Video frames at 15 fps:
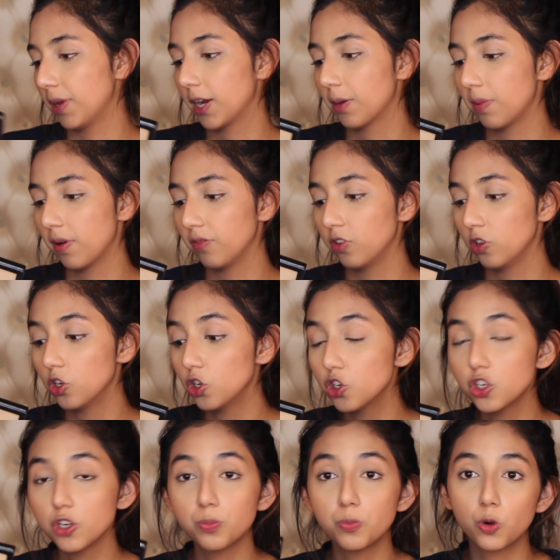Makeup
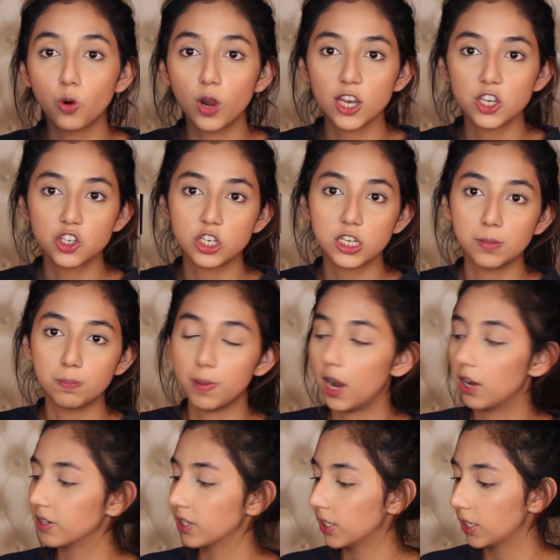Revolution Pro HD
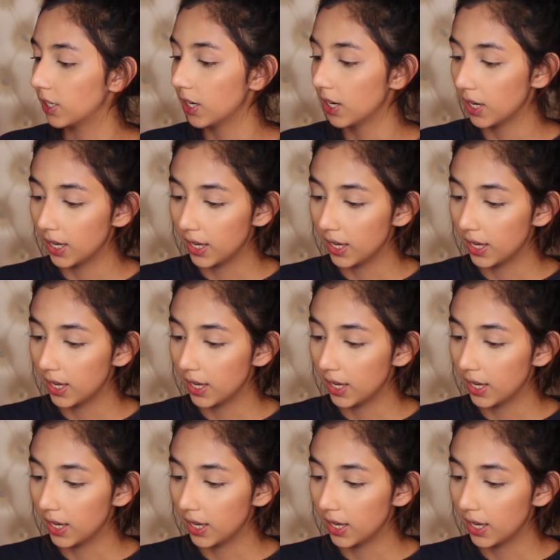powder.